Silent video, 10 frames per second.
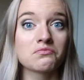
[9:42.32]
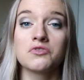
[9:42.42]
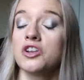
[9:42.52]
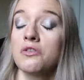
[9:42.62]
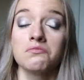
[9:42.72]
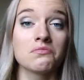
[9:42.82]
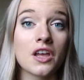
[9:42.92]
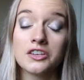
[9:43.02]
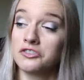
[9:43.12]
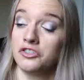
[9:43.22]
you know,
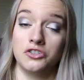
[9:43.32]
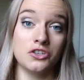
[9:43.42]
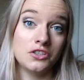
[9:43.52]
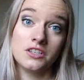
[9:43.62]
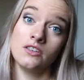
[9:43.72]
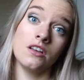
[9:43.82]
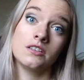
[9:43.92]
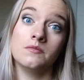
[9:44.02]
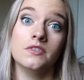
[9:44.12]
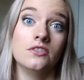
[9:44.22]
it just is
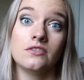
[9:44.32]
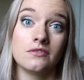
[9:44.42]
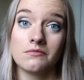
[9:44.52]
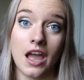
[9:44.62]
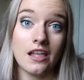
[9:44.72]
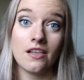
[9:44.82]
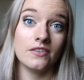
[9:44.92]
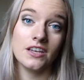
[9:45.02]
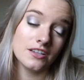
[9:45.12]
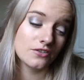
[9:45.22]
awesome. I love
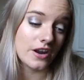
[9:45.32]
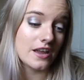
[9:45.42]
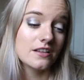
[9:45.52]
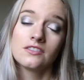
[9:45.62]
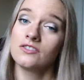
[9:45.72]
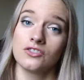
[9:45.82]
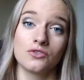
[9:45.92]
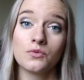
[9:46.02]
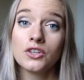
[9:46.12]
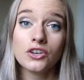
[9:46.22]
it. It's great. It's
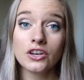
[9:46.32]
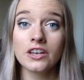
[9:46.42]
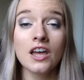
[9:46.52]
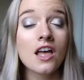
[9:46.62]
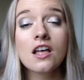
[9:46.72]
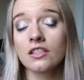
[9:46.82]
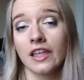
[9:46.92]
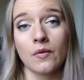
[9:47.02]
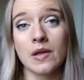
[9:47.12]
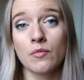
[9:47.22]
just a really good
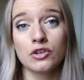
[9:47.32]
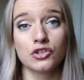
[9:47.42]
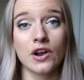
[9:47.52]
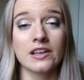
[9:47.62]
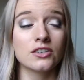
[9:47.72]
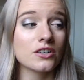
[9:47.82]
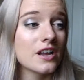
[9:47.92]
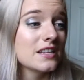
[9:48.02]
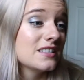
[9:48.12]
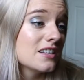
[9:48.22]
lightweight moisturizer.
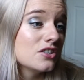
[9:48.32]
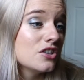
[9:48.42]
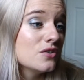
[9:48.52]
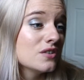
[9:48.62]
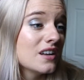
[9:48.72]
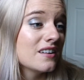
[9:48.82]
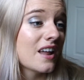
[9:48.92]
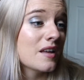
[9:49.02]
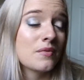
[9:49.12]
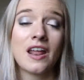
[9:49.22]
It says to use it at
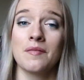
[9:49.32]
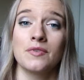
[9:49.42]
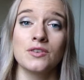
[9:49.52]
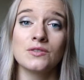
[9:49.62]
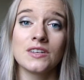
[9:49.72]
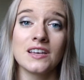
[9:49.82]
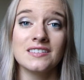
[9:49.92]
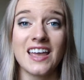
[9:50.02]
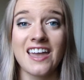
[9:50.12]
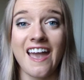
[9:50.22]
night, but I've been using
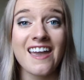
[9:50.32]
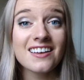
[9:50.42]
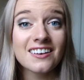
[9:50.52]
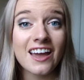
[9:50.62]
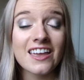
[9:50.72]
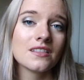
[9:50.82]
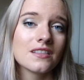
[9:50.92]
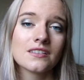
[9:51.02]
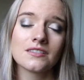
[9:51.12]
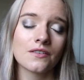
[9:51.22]
it day and night.
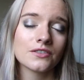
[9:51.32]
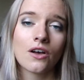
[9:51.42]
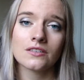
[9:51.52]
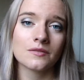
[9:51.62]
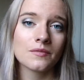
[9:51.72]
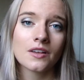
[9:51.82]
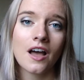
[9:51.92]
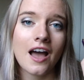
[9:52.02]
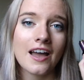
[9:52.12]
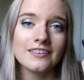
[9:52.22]
This stuff's awesome.
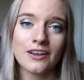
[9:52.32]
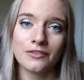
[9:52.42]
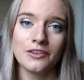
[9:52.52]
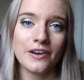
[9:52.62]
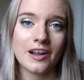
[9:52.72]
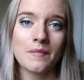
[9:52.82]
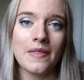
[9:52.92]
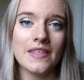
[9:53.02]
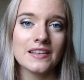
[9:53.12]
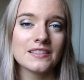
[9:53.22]
I definitely
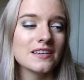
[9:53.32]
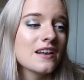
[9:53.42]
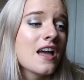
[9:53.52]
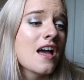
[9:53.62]
recommend this, and